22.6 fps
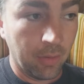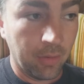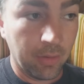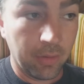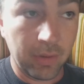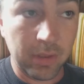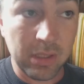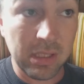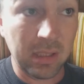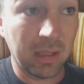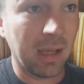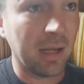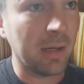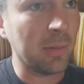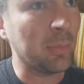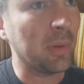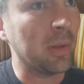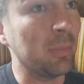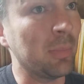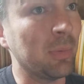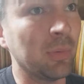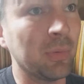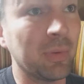There's a lot of
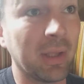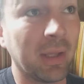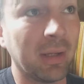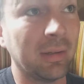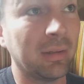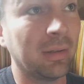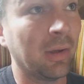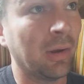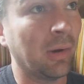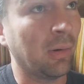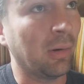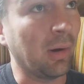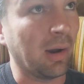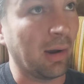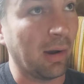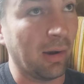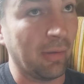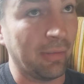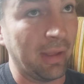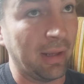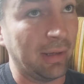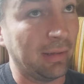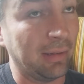people that go, oh,
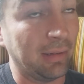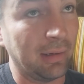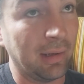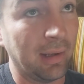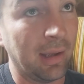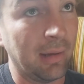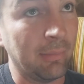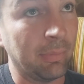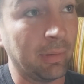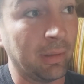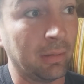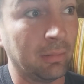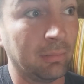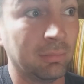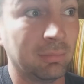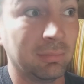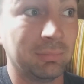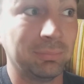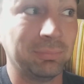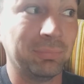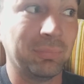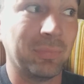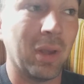that didn't happen.
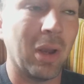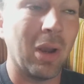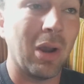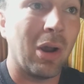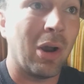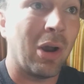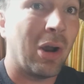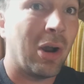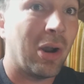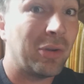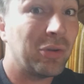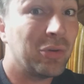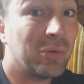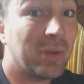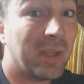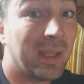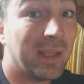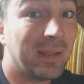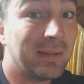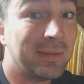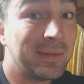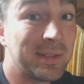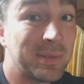Oh, you
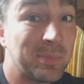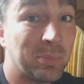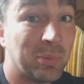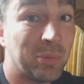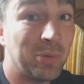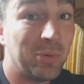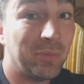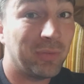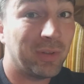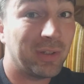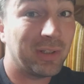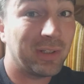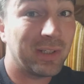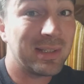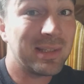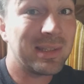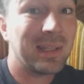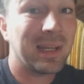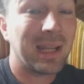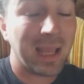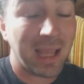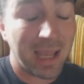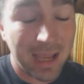can't disprove it because
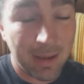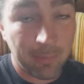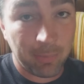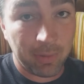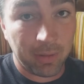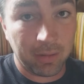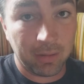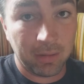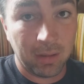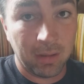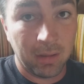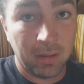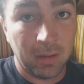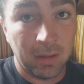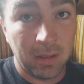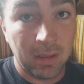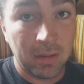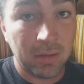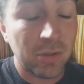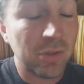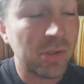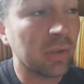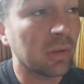it happened.
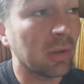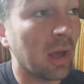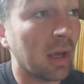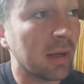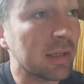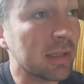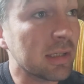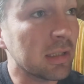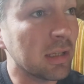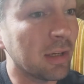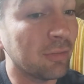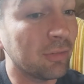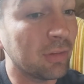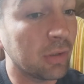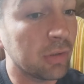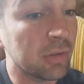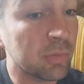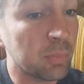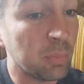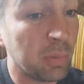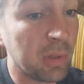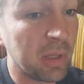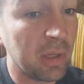There's a lot of stuff that is
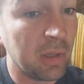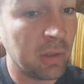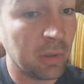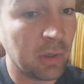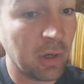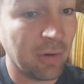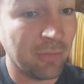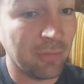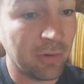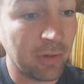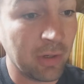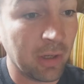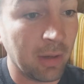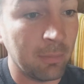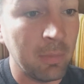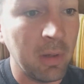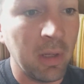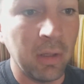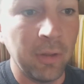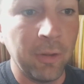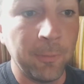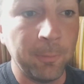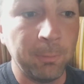being covered up.
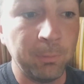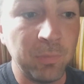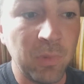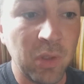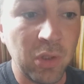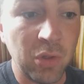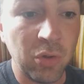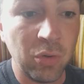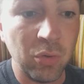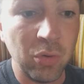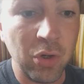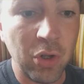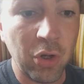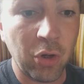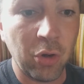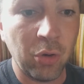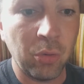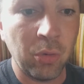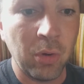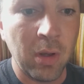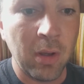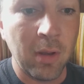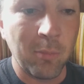Do you
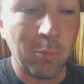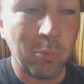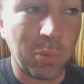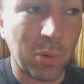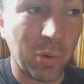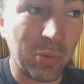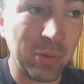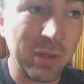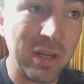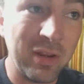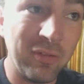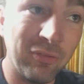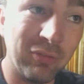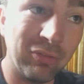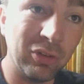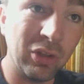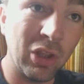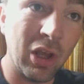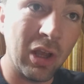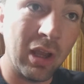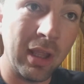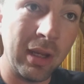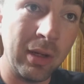know
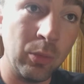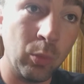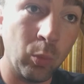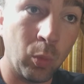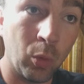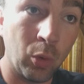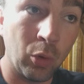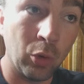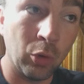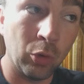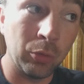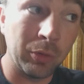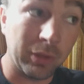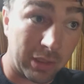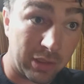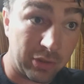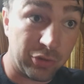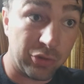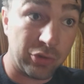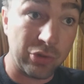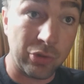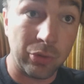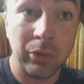pre-flood world is
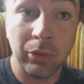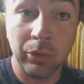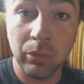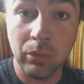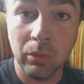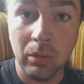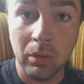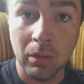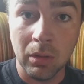true?